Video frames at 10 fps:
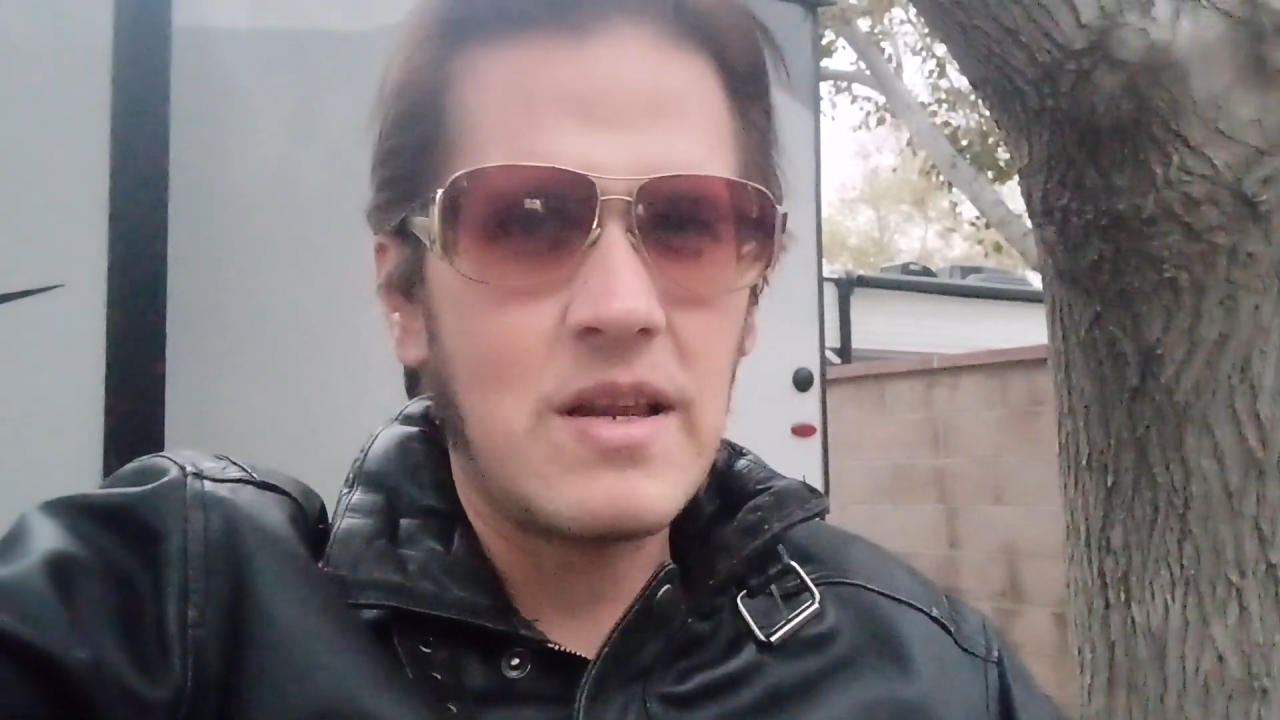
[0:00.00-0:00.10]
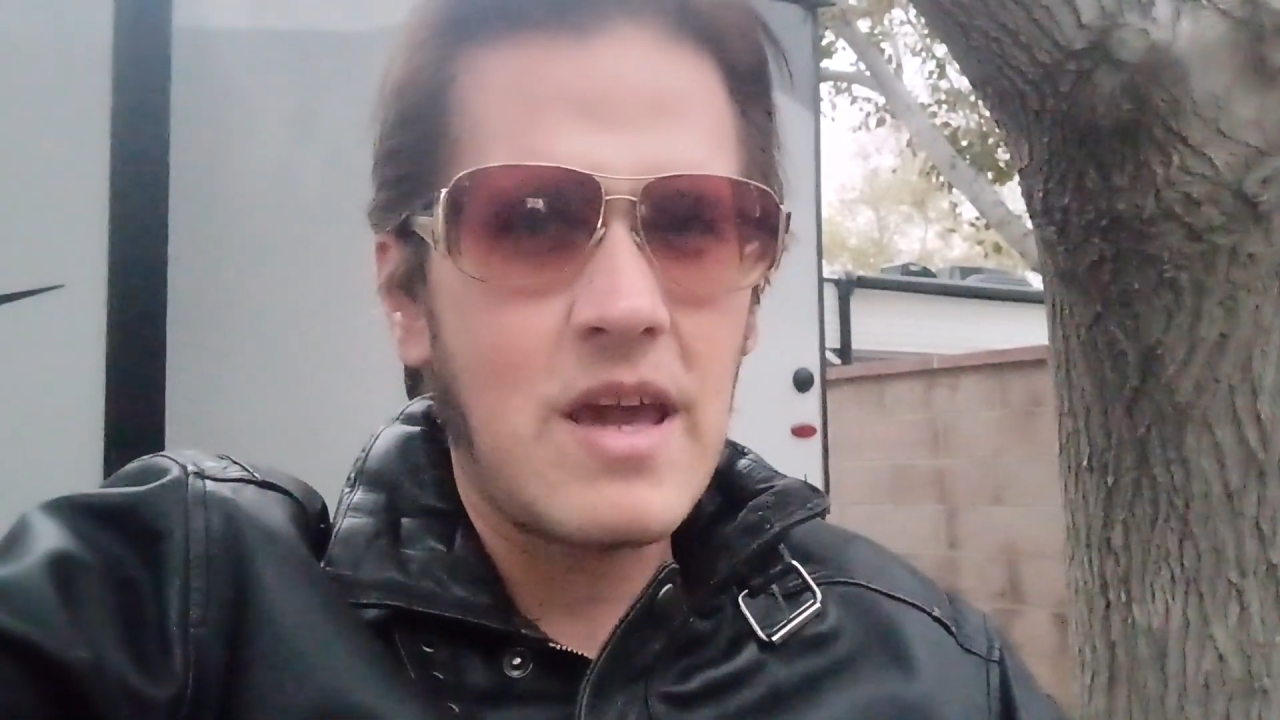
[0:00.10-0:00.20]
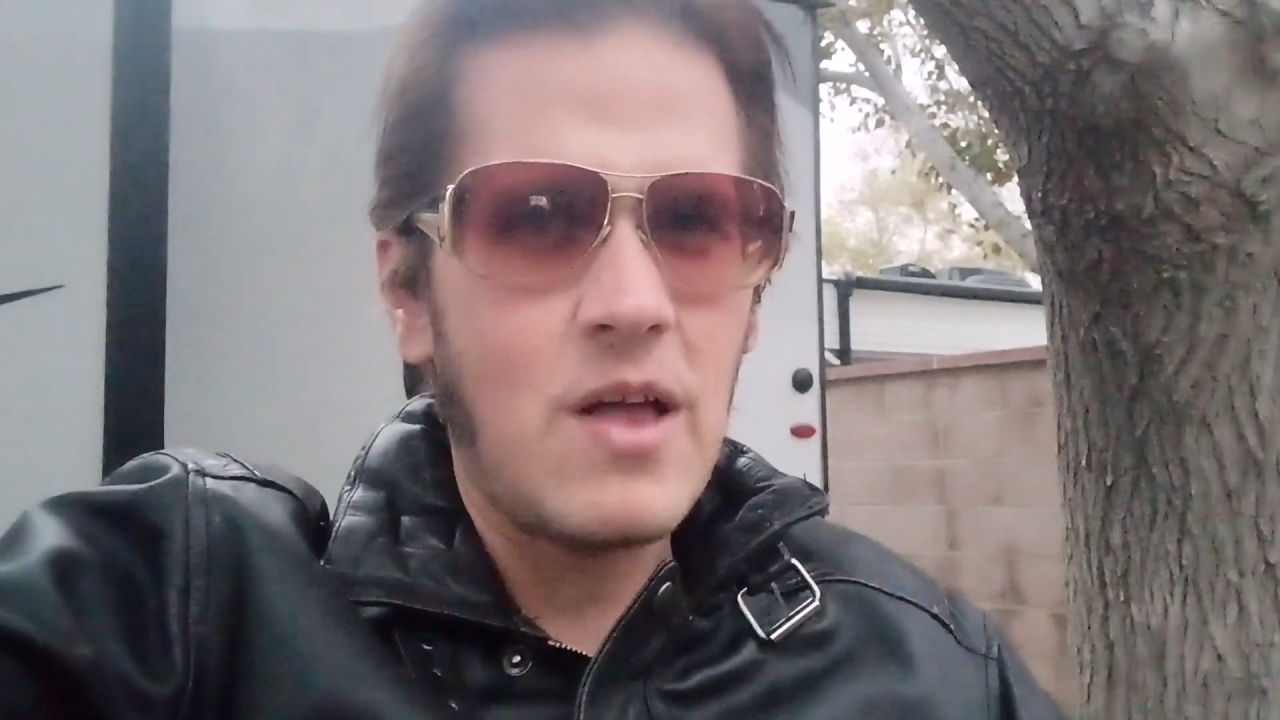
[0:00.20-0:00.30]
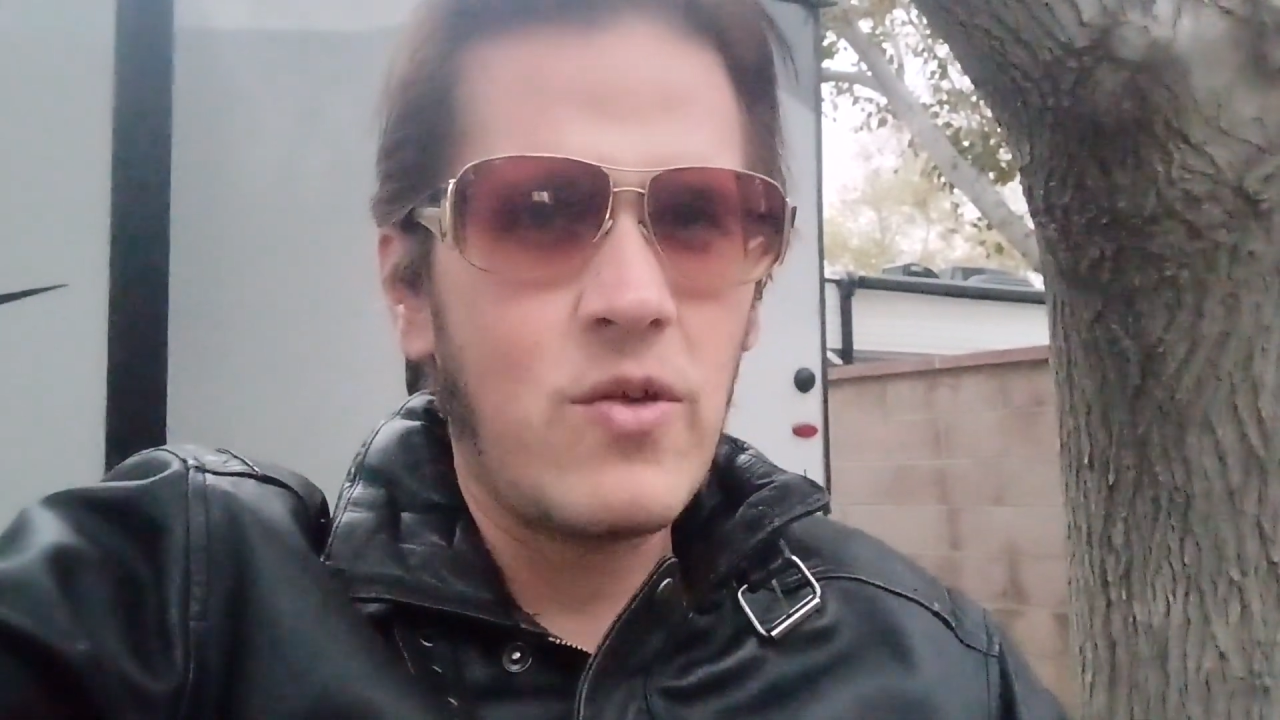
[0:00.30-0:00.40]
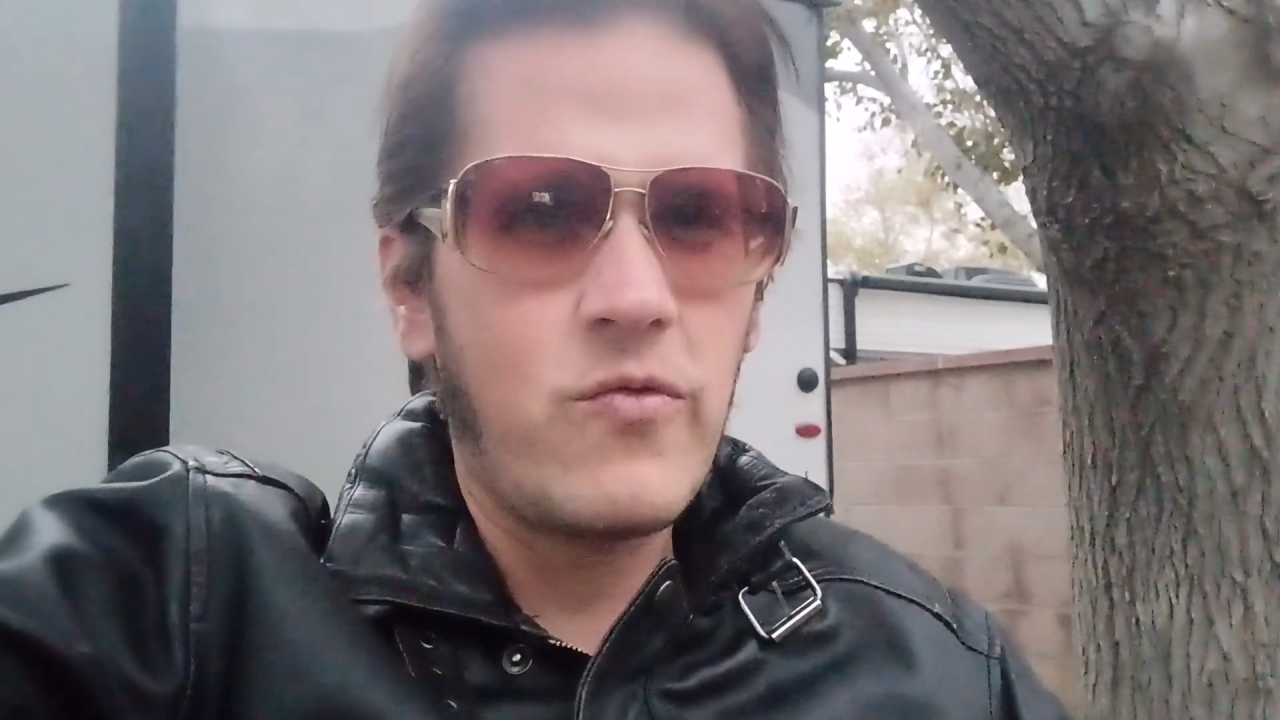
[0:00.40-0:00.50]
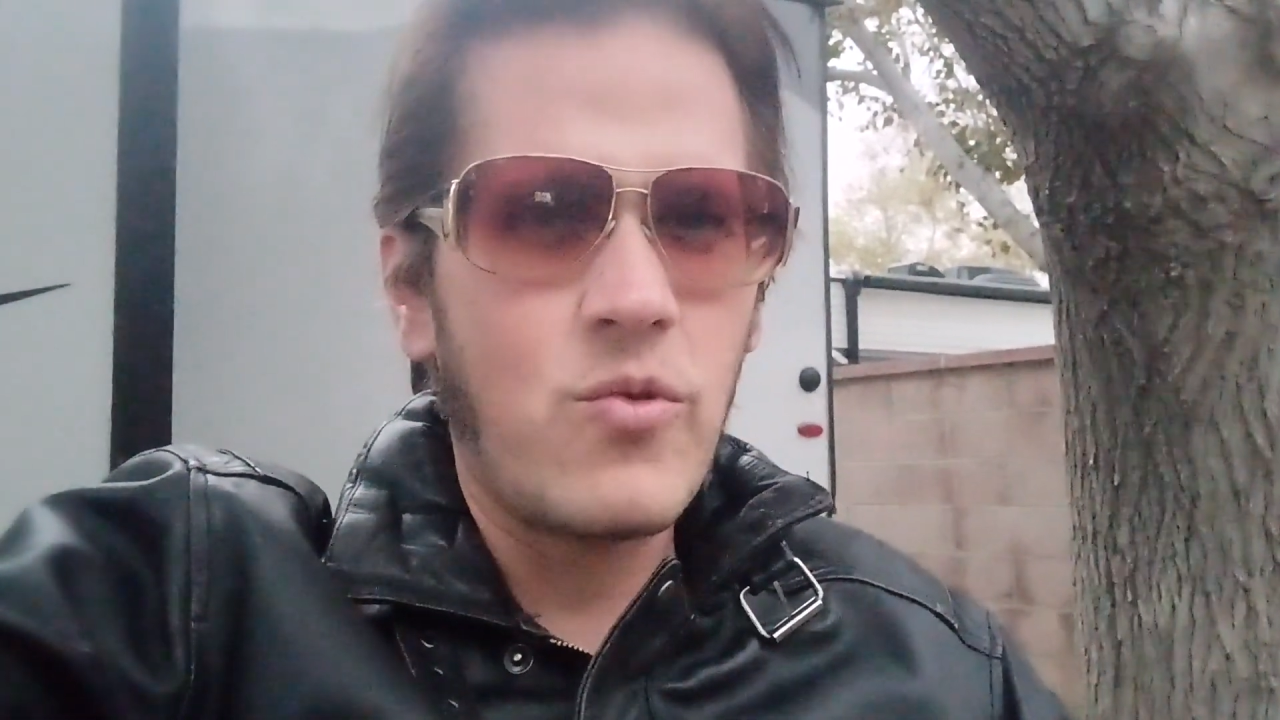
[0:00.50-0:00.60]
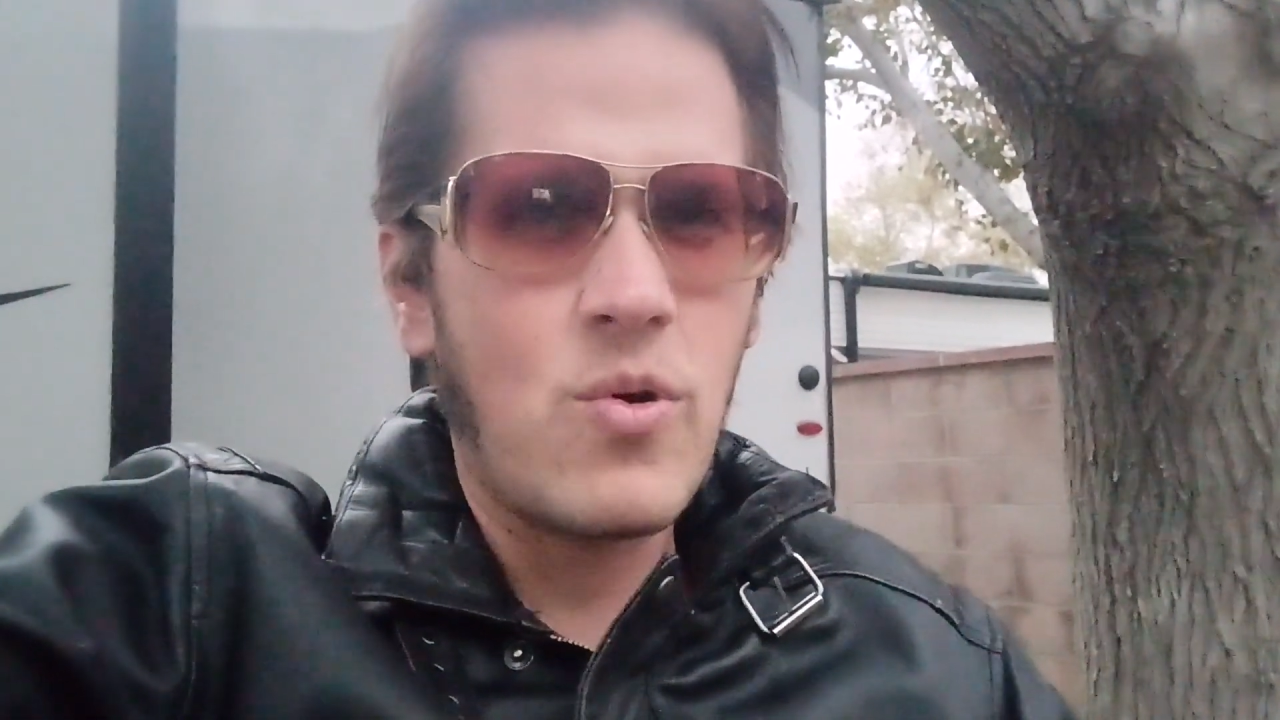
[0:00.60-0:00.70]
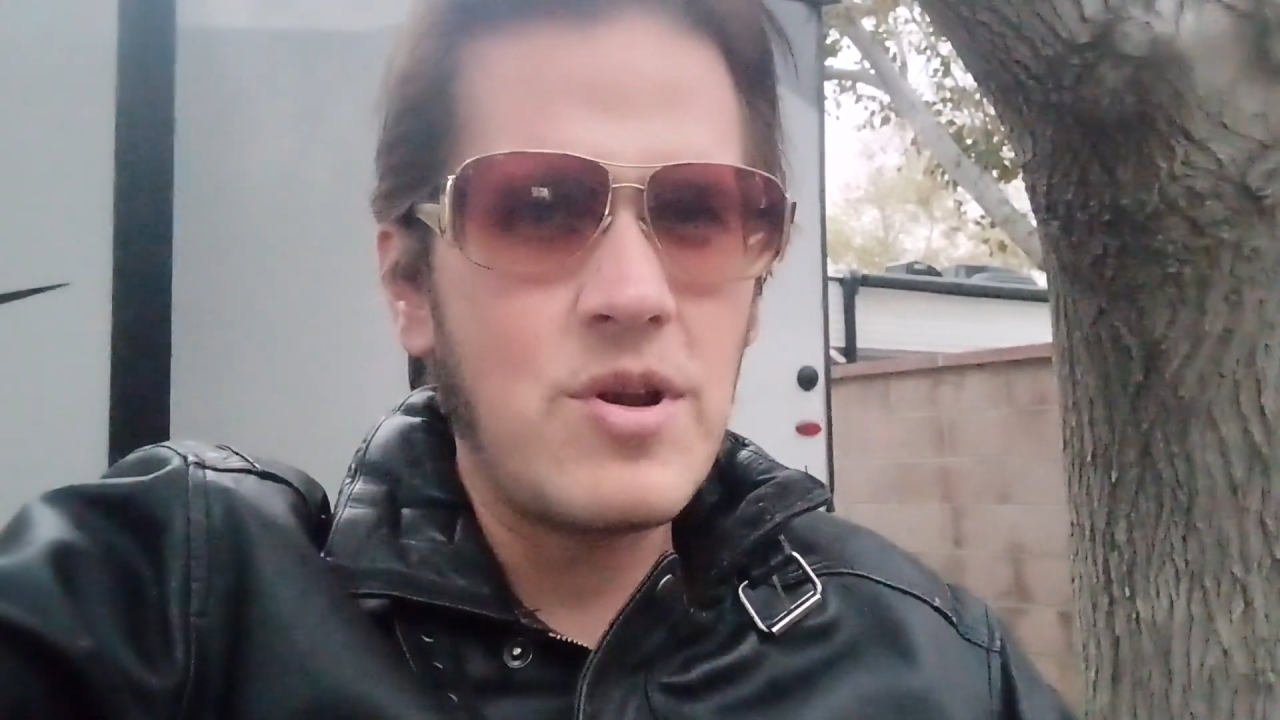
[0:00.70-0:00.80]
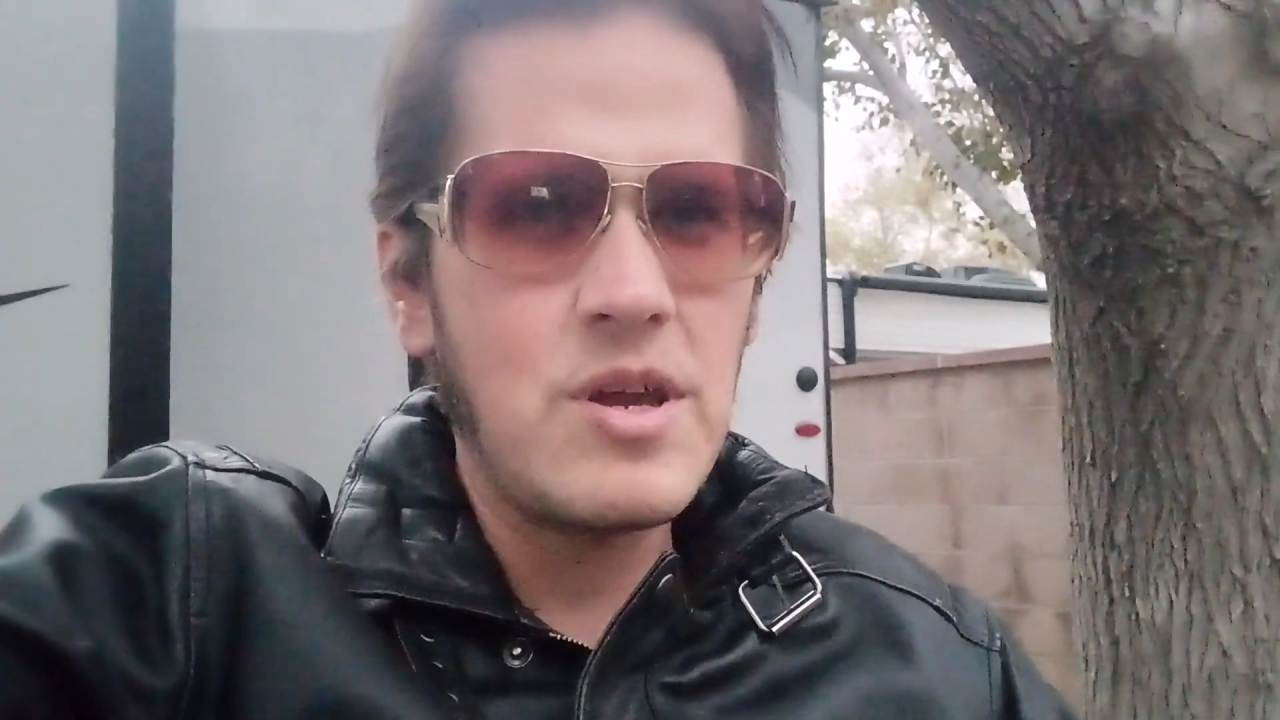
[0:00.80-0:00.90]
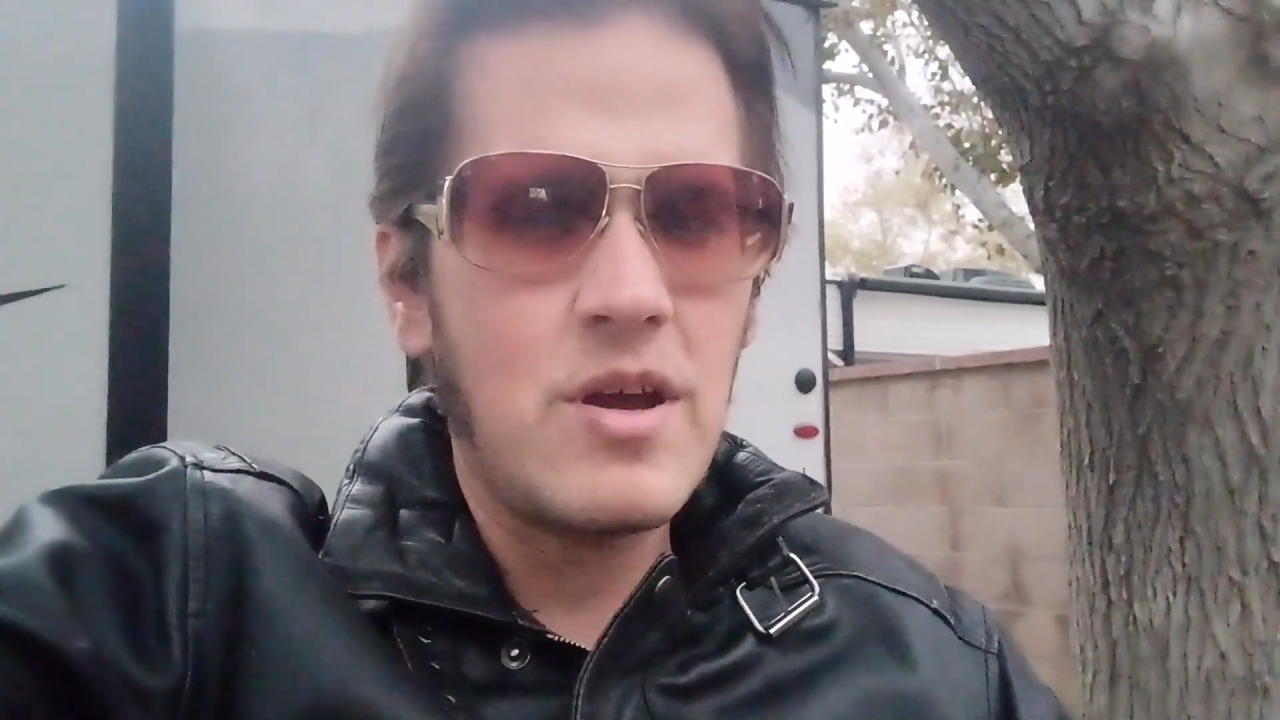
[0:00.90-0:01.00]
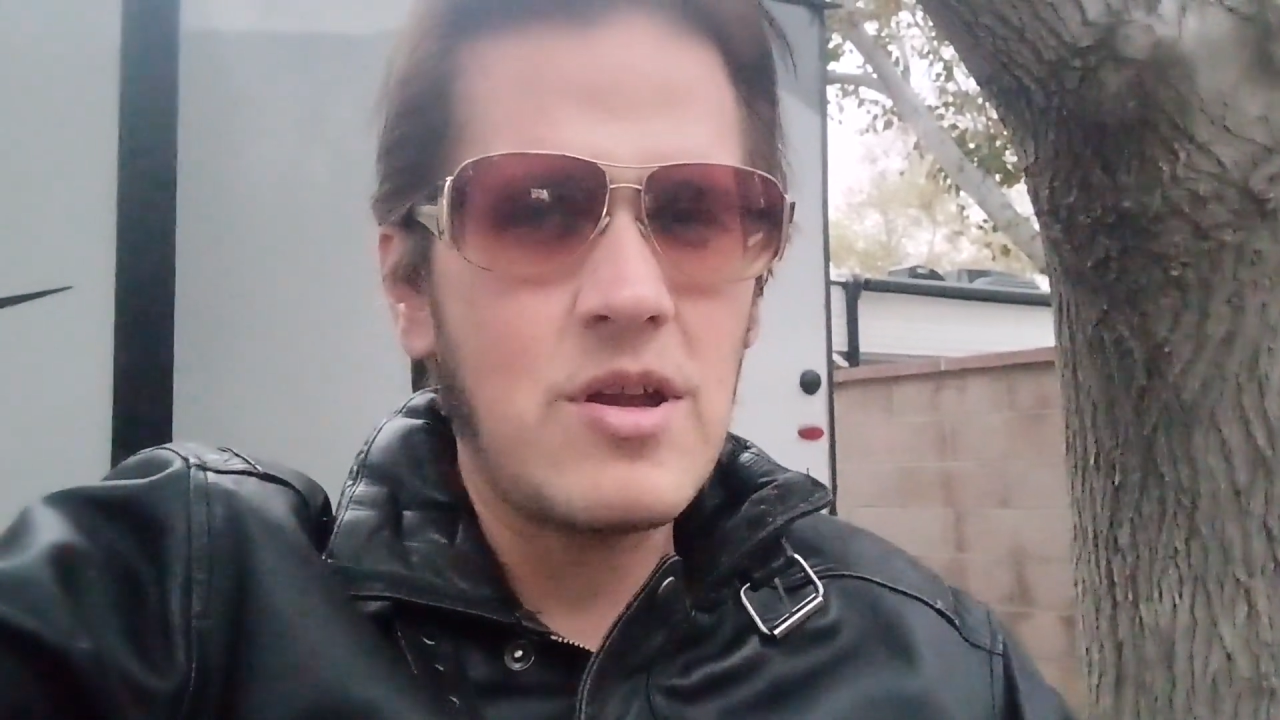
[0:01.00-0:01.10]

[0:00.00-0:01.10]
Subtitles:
California,